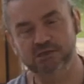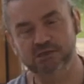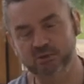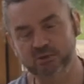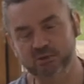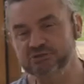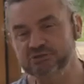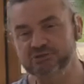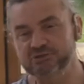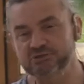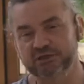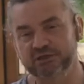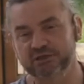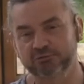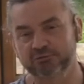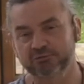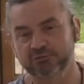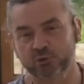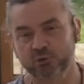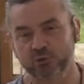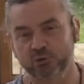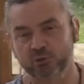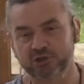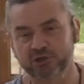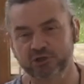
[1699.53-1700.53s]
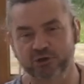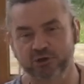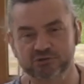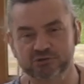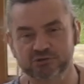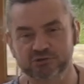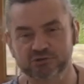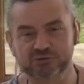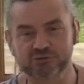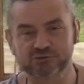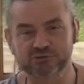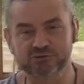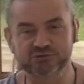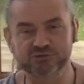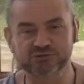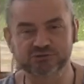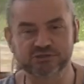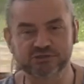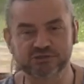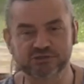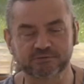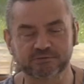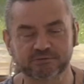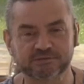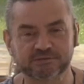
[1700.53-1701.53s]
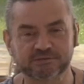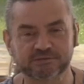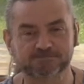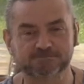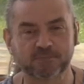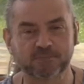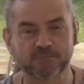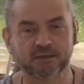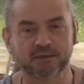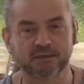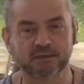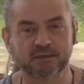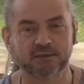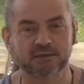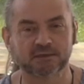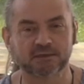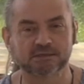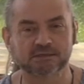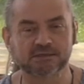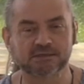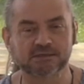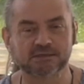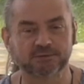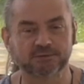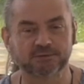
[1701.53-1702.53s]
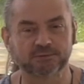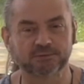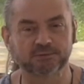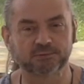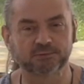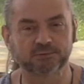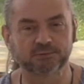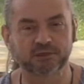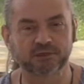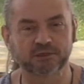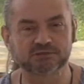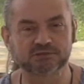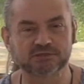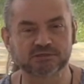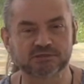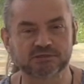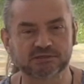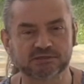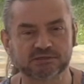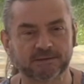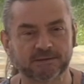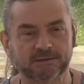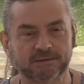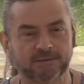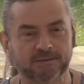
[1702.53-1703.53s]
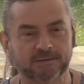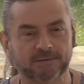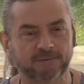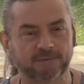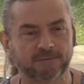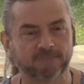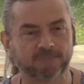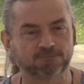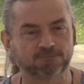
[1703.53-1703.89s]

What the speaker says: as well as the recorded yoga solutions series. So what else is there?